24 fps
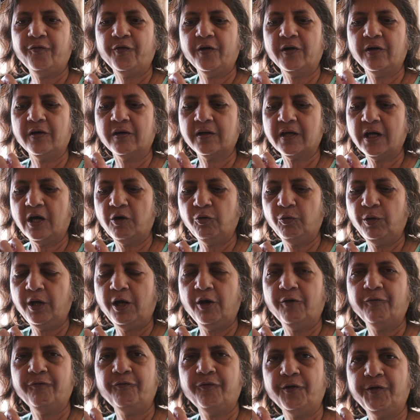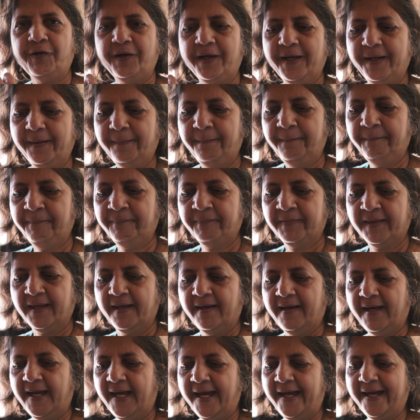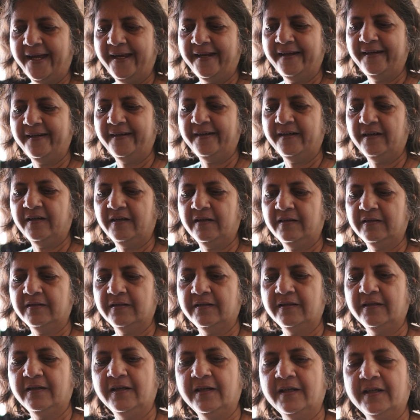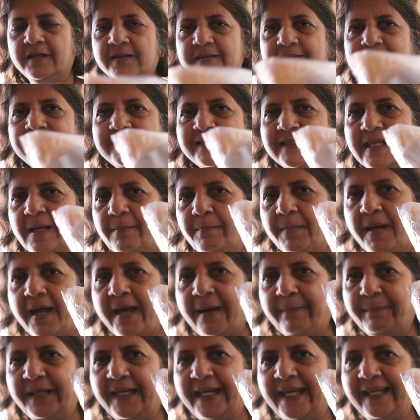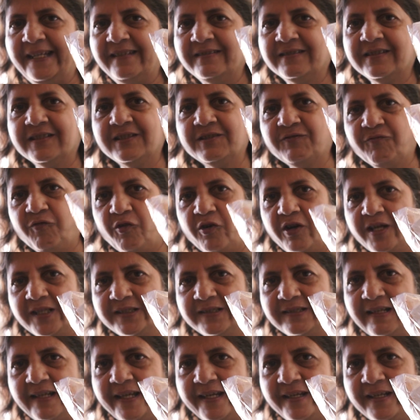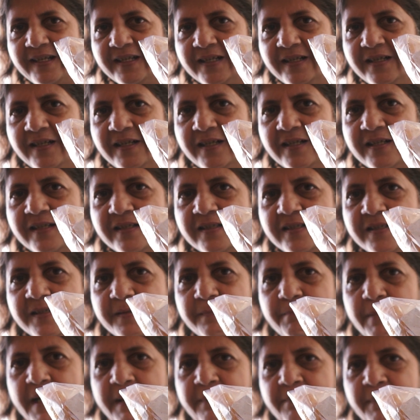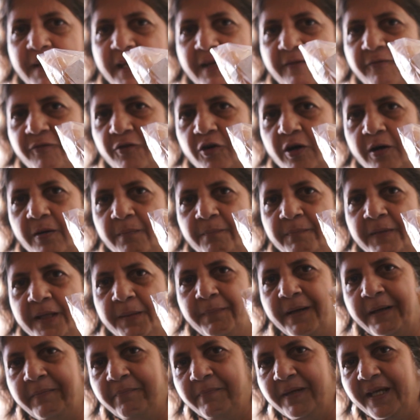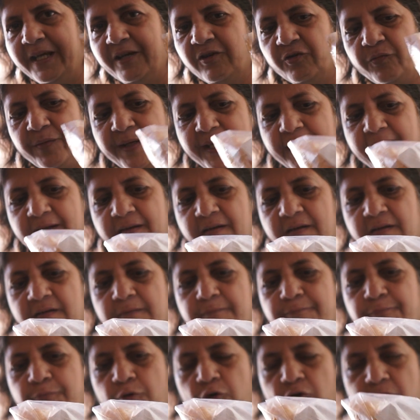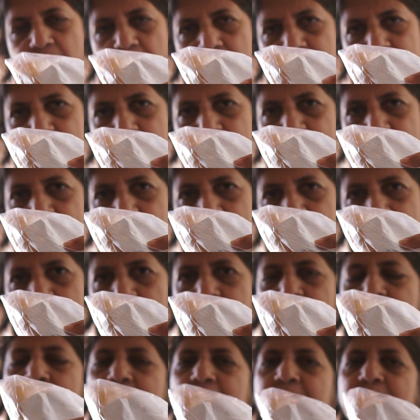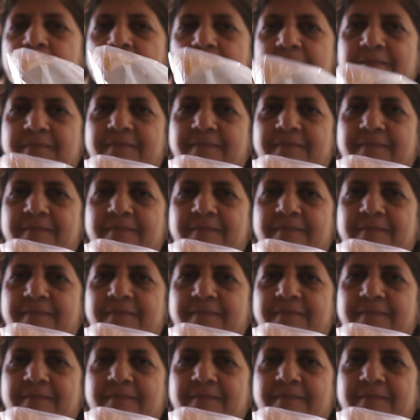khao lao for him and some appetizers for us later. Bun Me from the Bun Me Queen, pork and ham bun me.